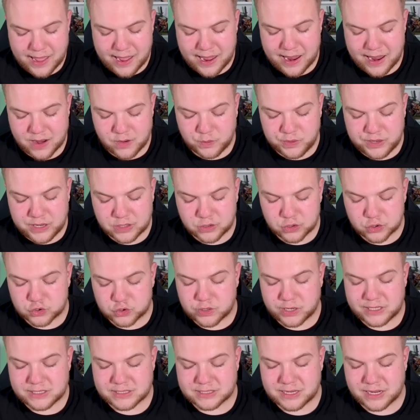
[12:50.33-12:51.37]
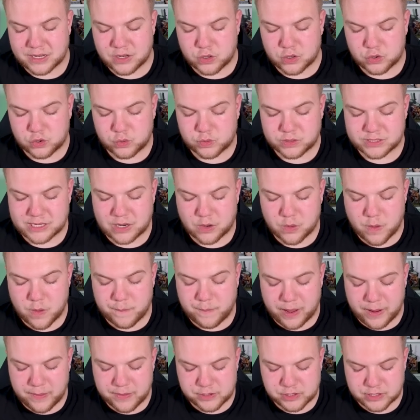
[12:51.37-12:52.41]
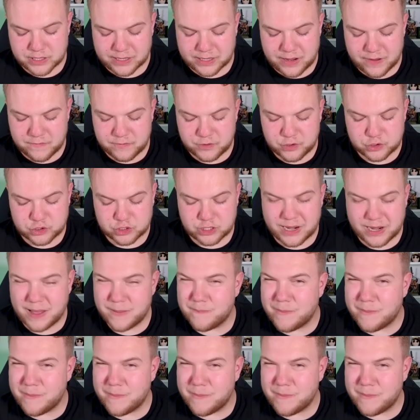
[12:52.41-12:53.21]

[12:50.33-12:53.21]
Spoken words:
And we need to try and cycle towards our Baby Dragon evolution.